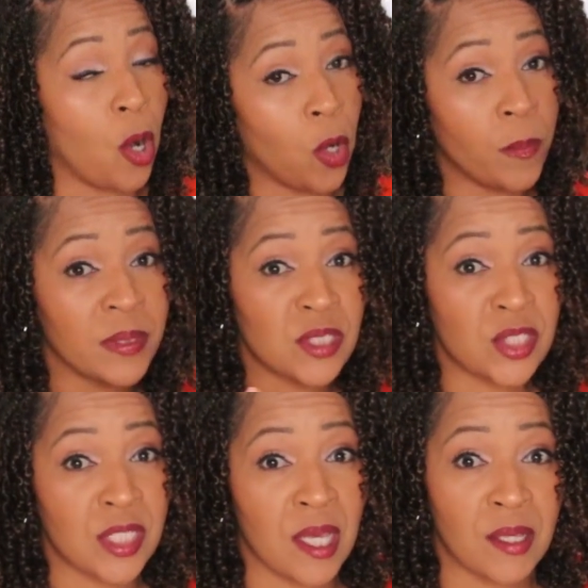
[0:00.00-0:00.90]
open
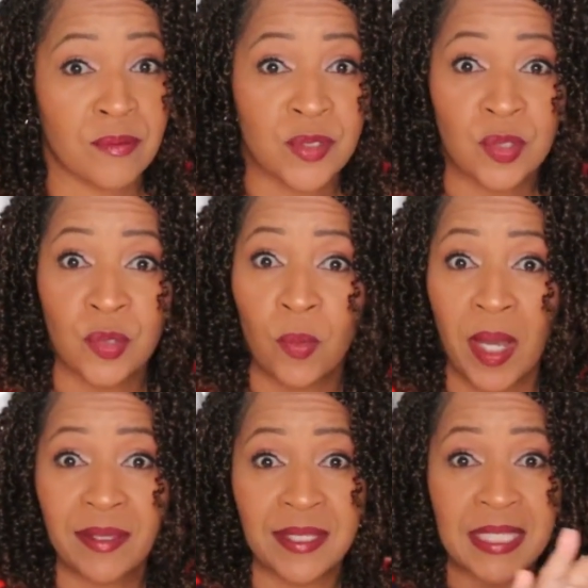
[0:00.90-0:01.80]
shelves
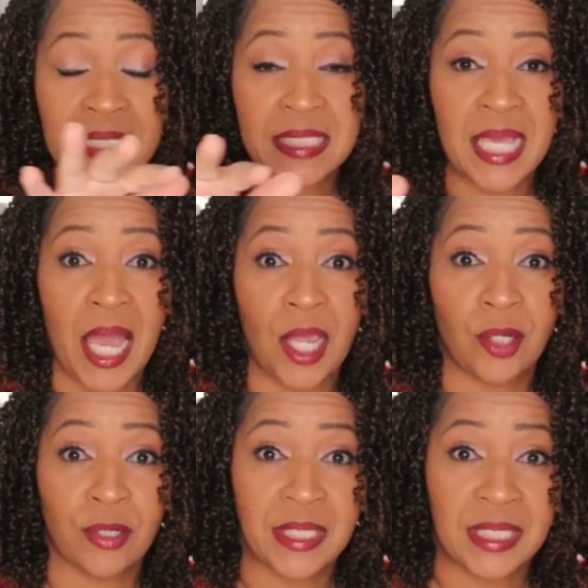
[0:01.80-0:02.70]
throughout the
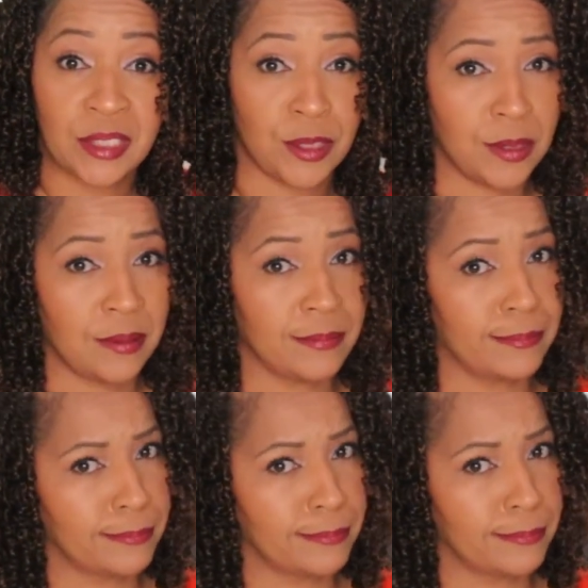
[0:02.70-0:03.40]
entire kitchen.